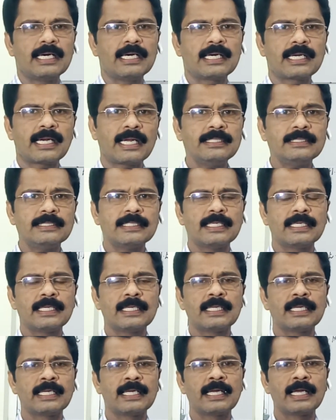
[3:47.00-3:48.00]
Right?
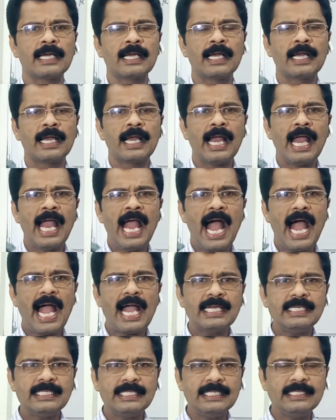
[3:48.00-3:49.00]

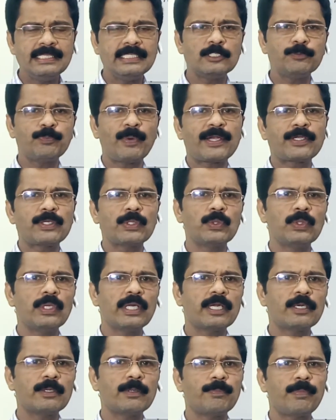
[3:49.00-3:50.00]
And in this
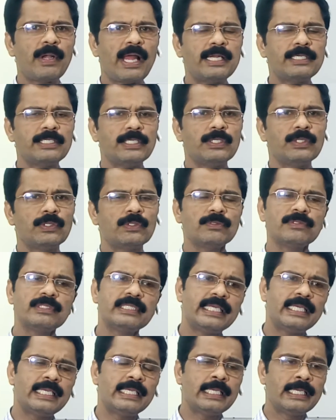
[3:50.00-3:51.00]
particular plant,
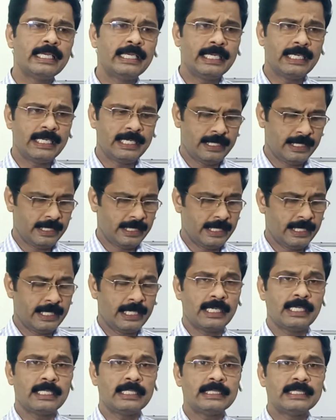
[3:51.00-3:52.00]
the
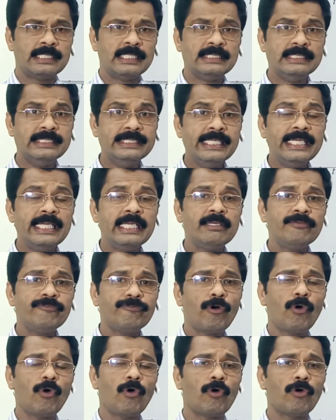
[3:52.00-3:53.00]
gene
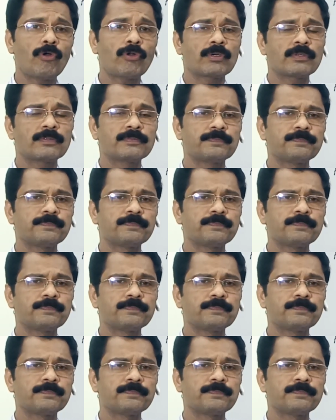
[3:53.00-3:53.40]
for